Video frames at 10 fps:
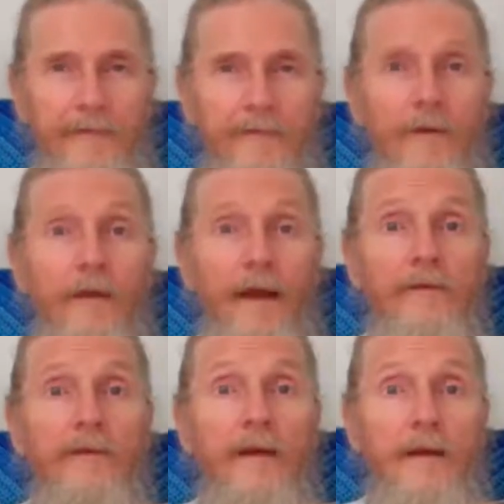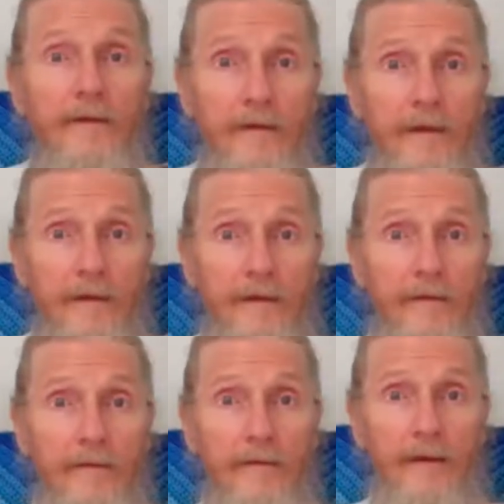So that's 19.
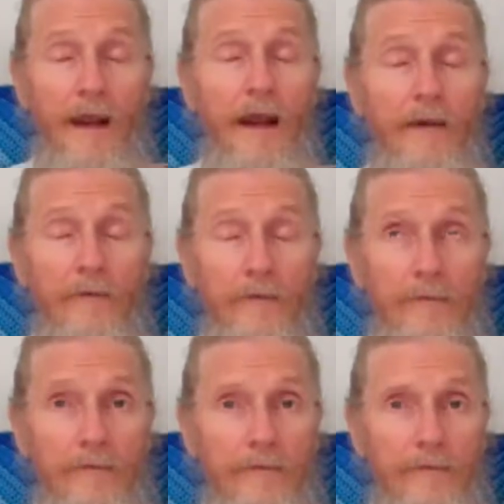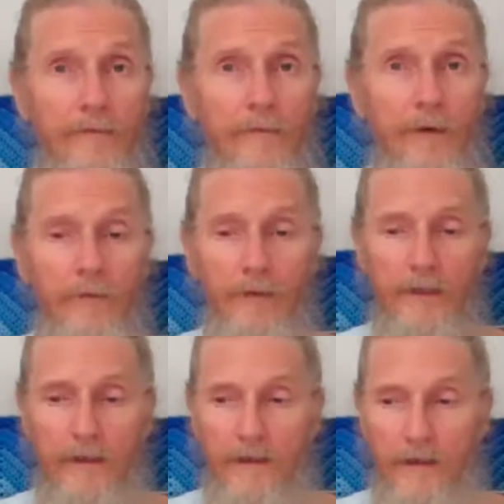And when we
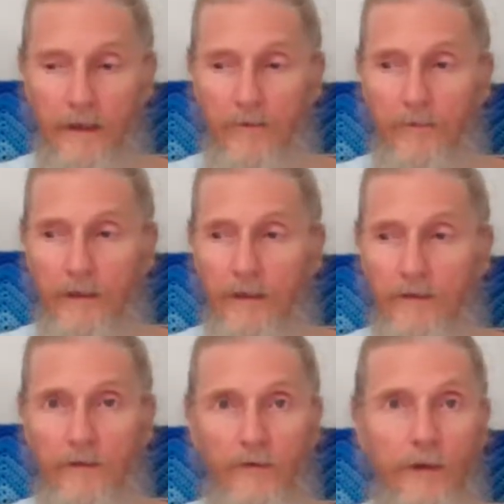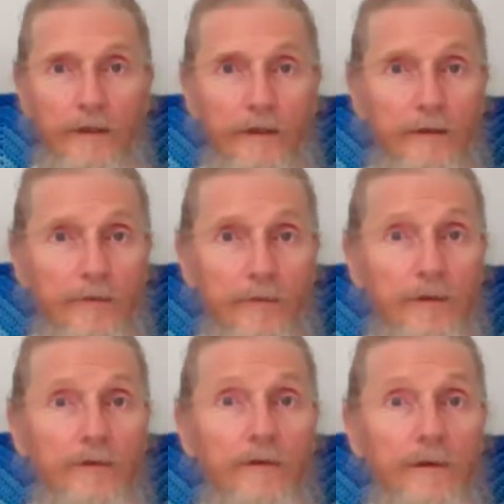get, then we get to 20,
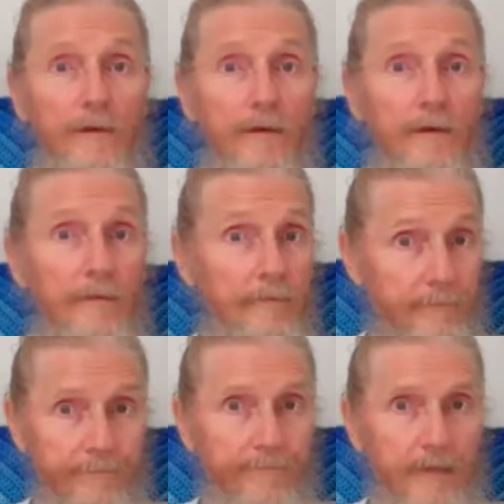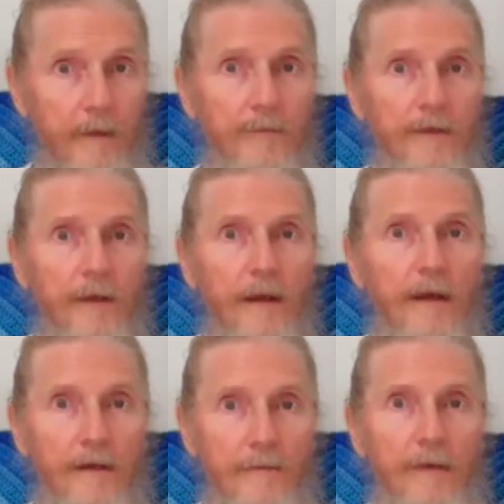which comes
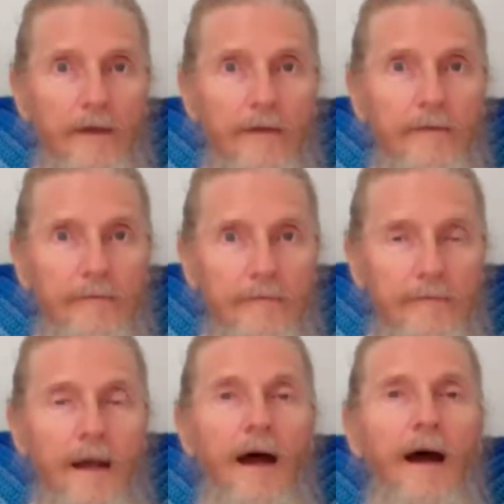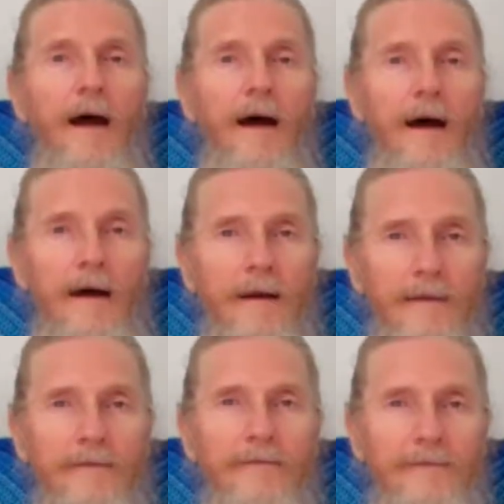enlightenment. Ah,
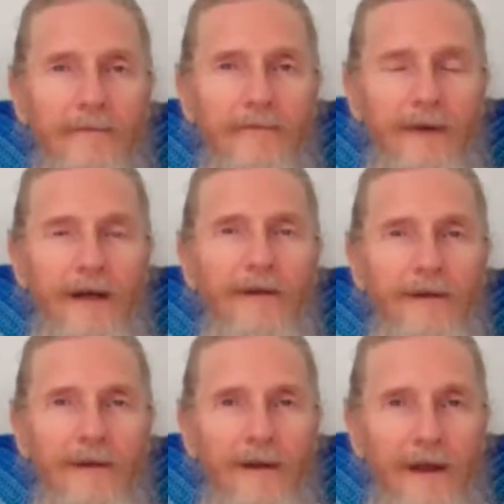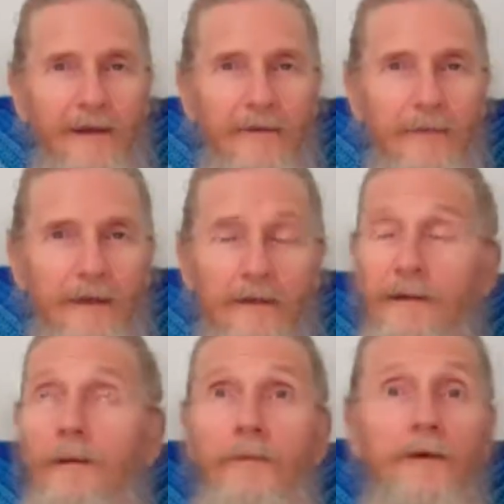finally enlightenment.
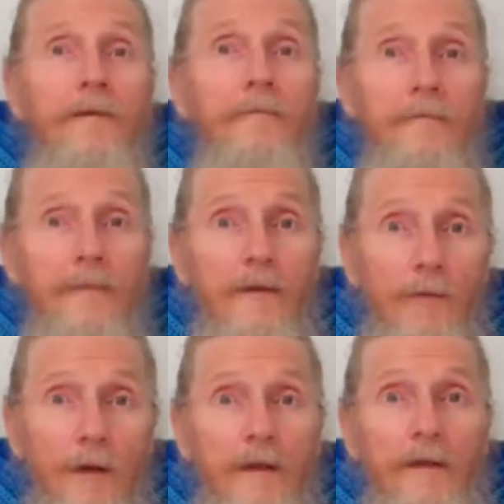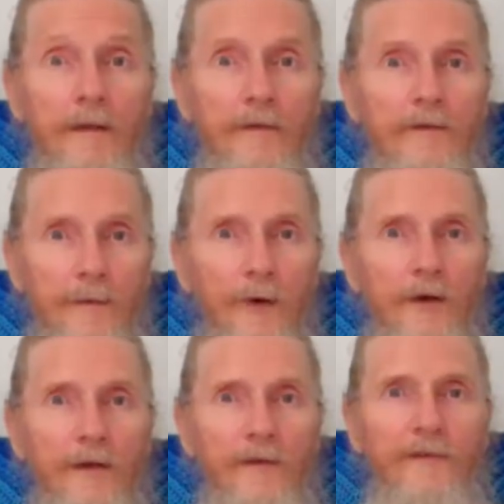Number 20,
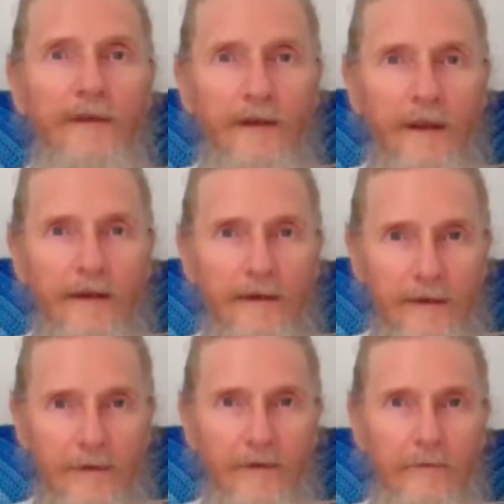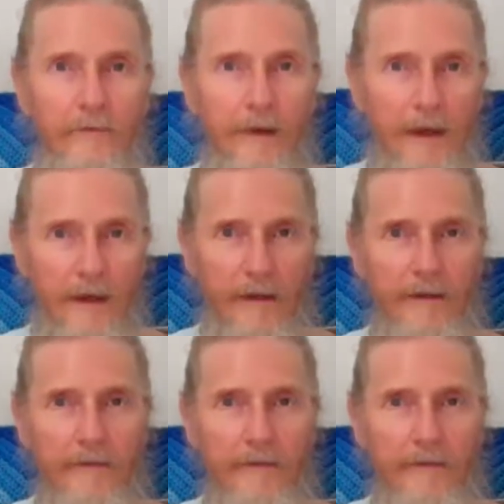unsublime is the enlightened man.